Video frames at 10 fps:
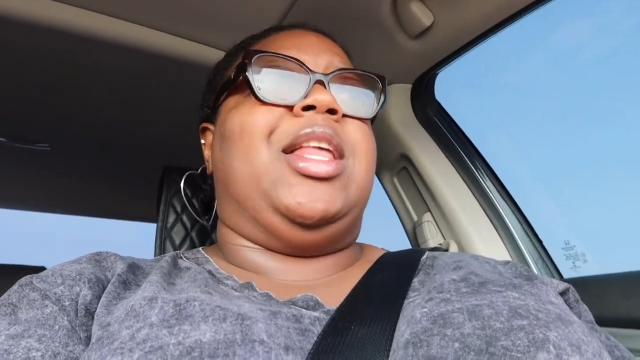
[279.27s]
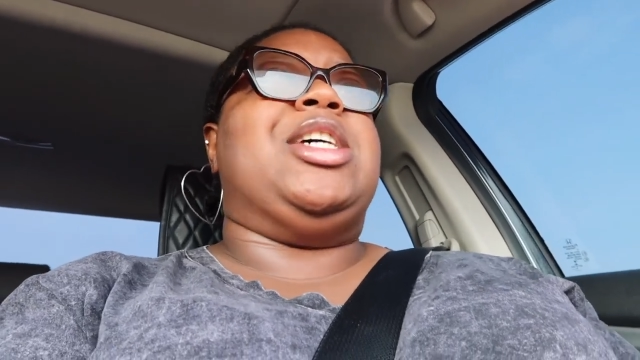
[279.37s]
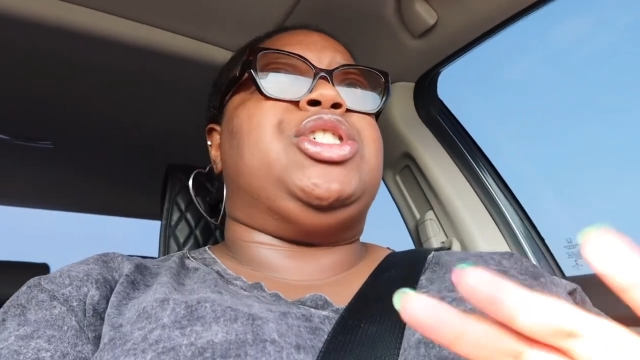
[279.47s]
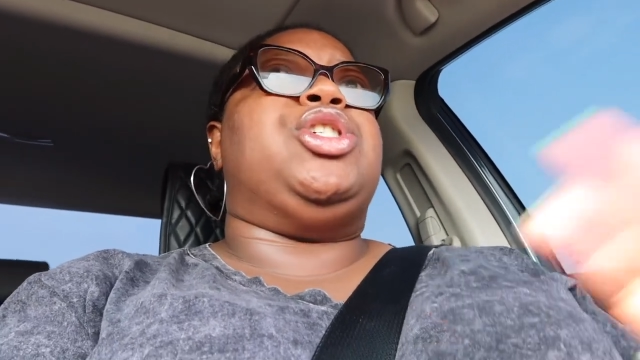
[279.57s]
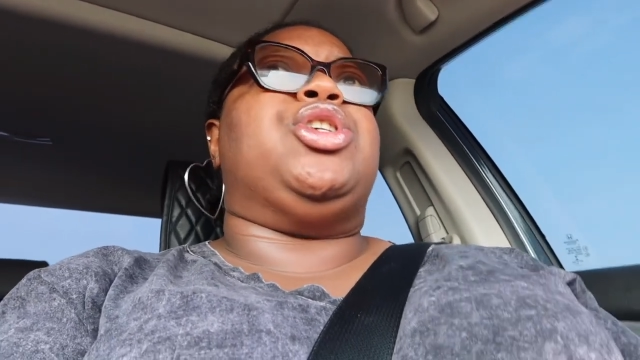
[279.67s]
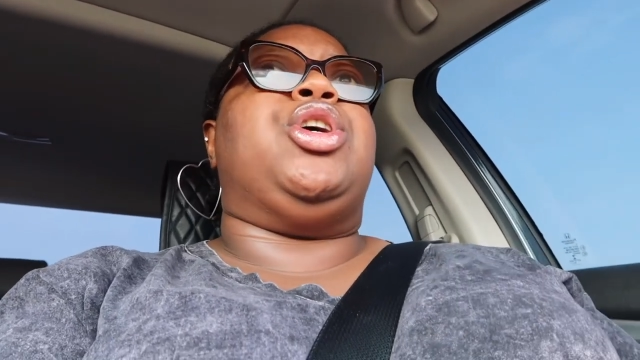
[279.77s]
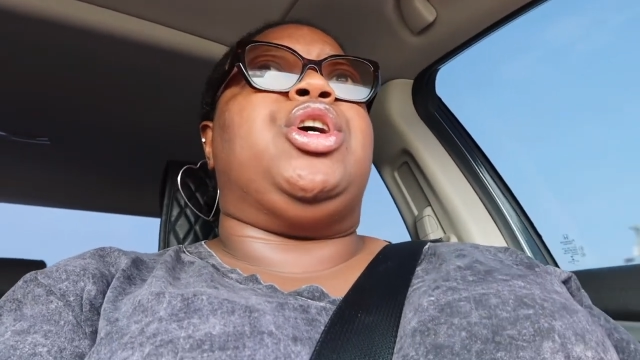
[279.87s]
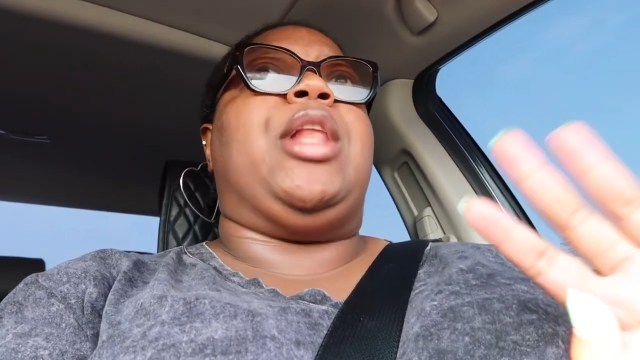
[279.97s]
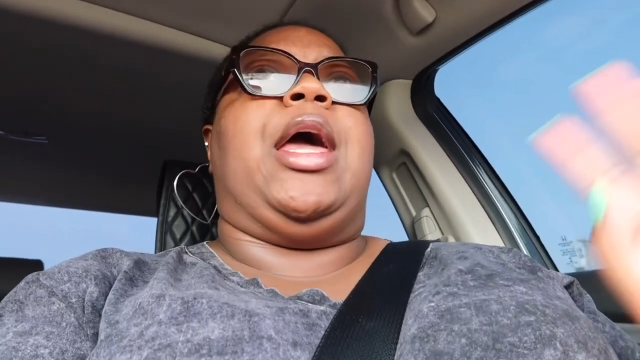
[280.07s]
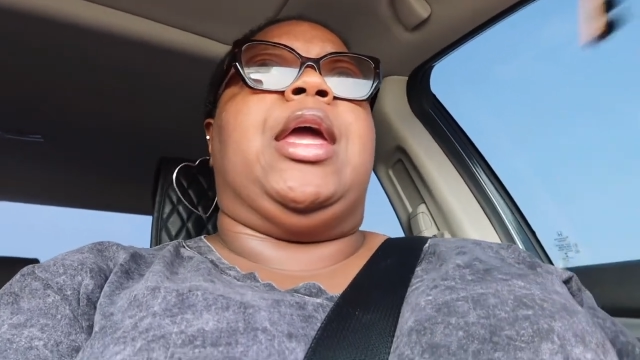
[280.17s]
Less
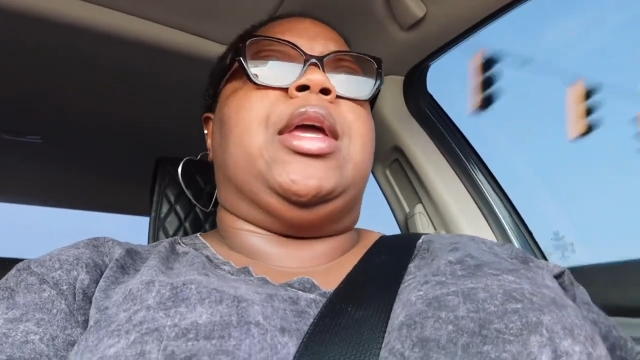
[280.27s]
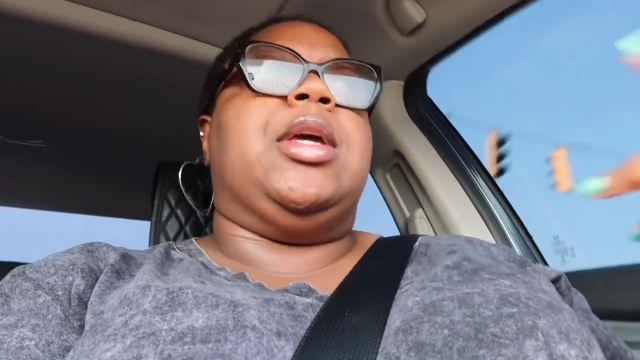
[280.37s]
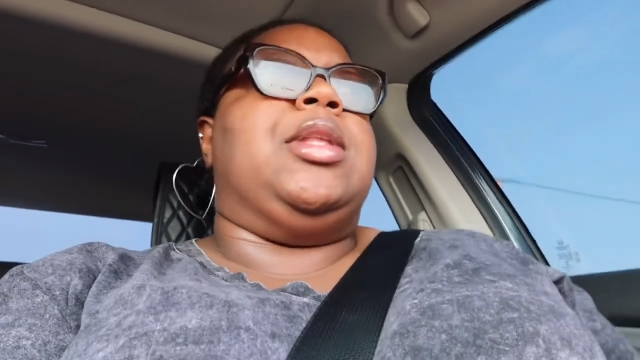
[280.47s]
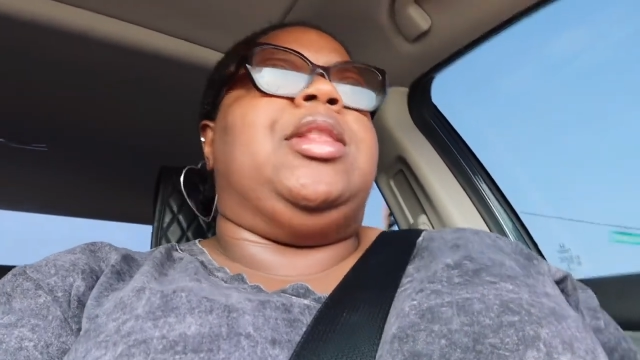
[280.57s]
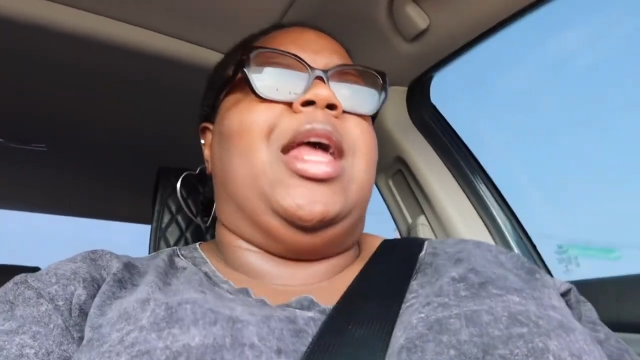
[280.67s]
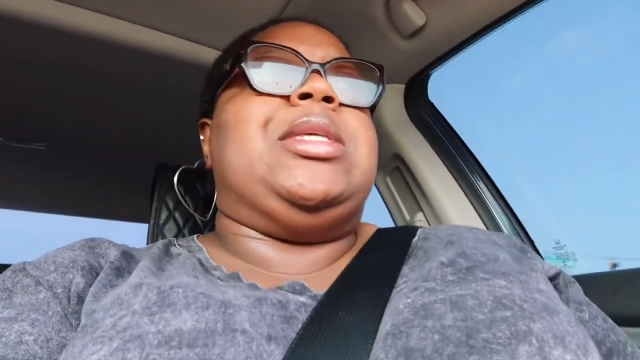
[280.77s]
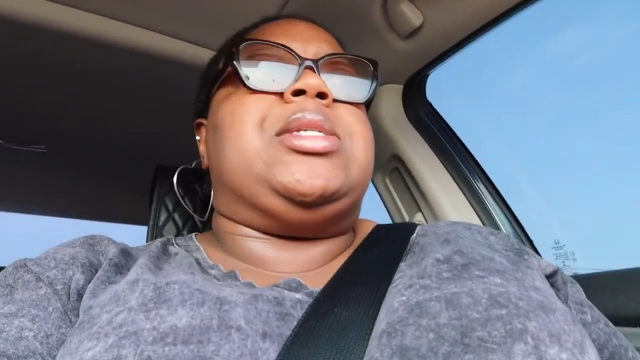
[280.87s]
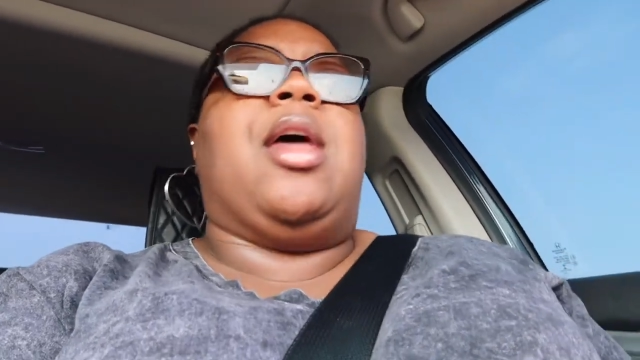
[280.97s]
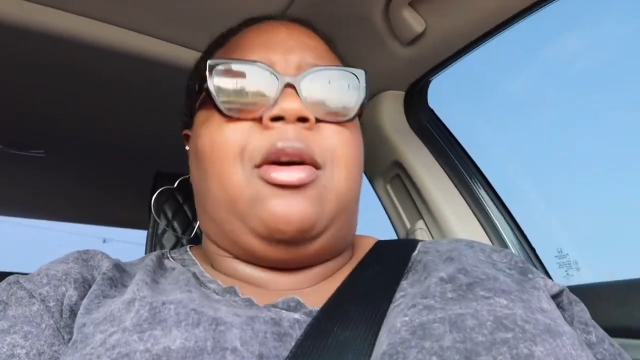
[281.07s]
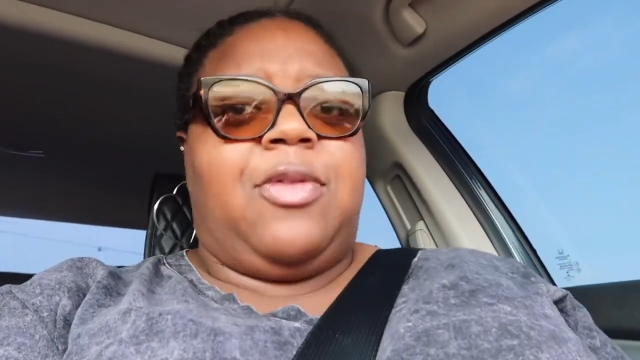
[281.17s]
sugar, like, less
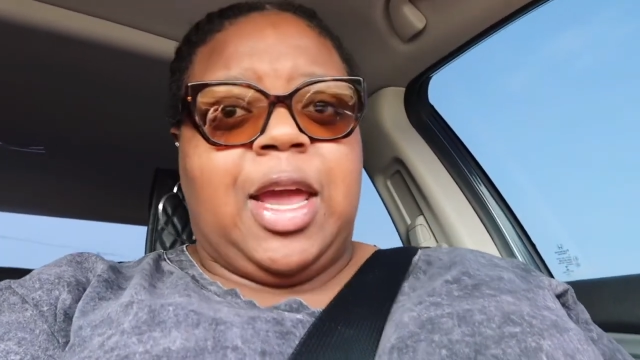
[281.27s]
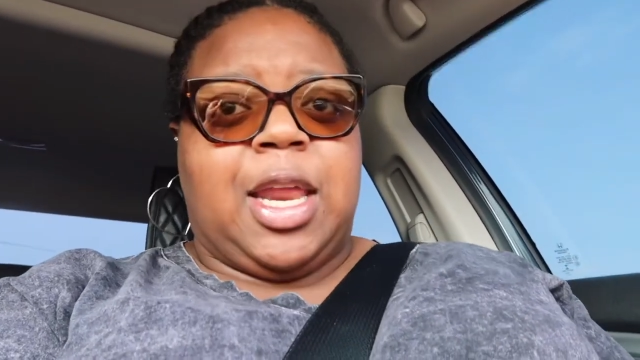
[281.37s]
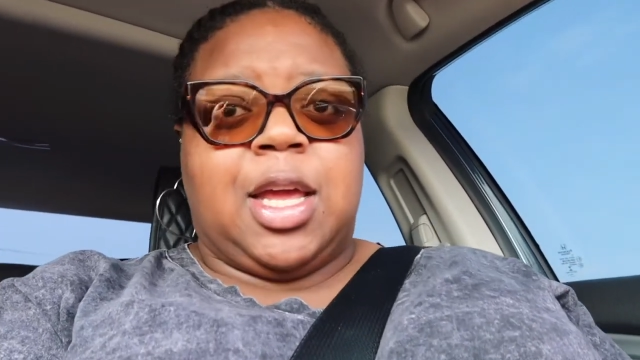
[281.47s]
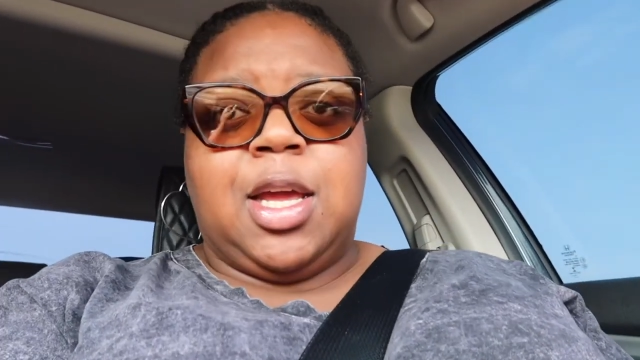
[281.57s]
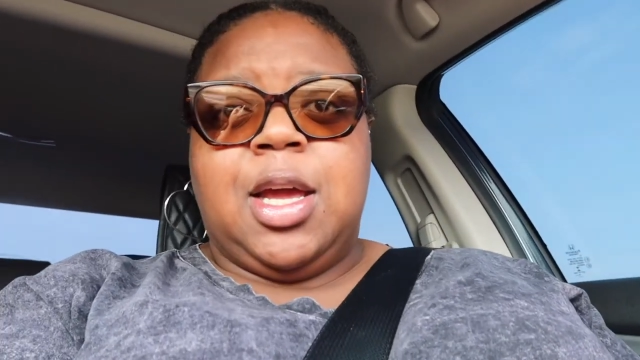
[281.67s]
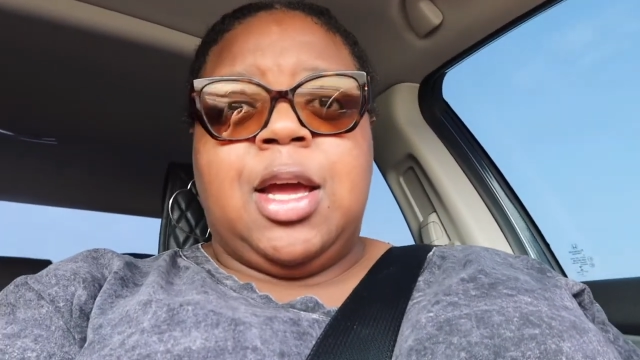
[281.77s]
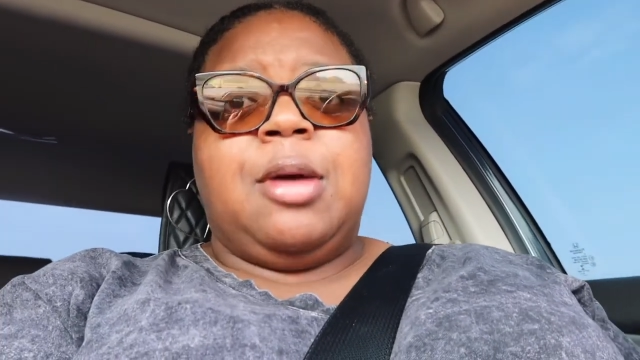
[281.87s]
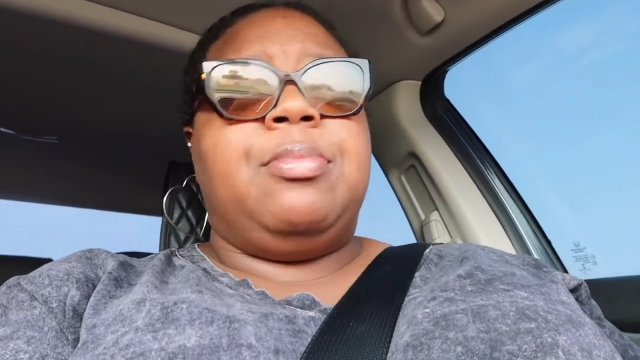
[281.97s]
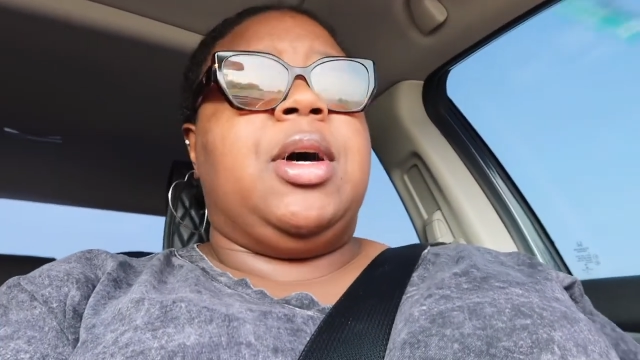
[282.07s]
stuff in it.